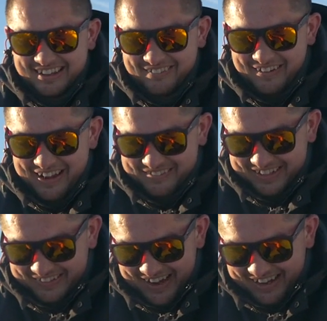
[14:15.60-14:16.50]
It won't have
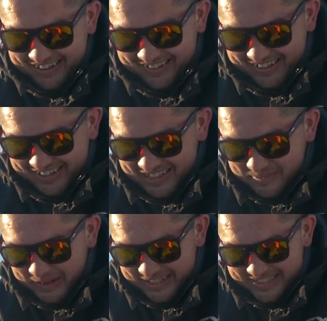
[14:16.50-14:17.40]
good audio on this,
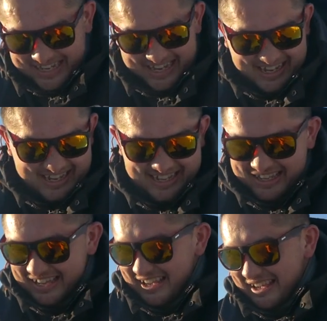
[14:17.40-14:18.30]
but uh,
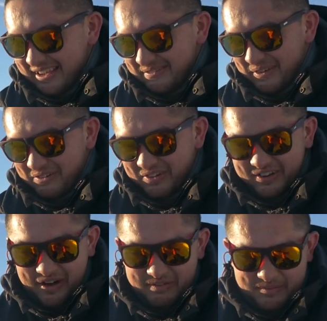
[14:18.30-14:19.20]
maybe we can
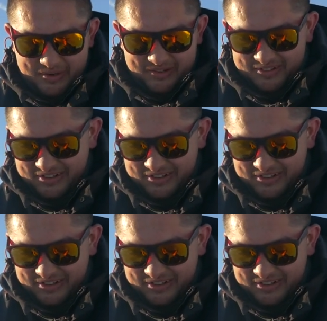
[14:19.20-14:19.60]
grab the board. We'll